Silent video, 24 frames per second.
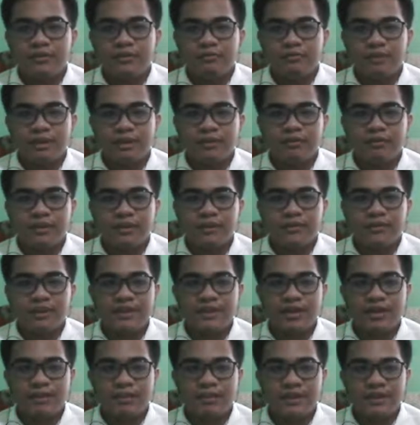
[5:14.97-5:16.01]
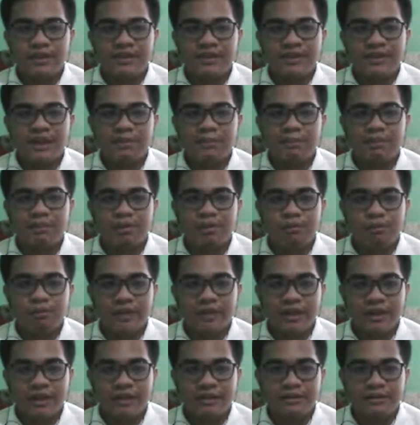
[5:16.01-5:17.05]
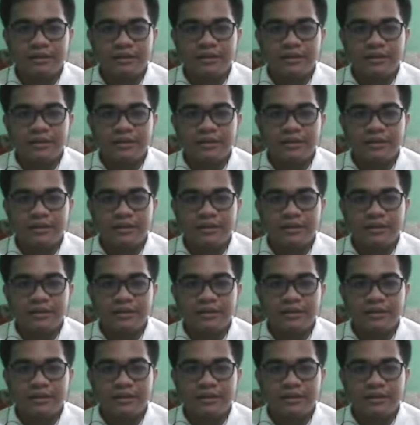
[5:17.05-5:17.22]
where ribs determine the shape of the wing.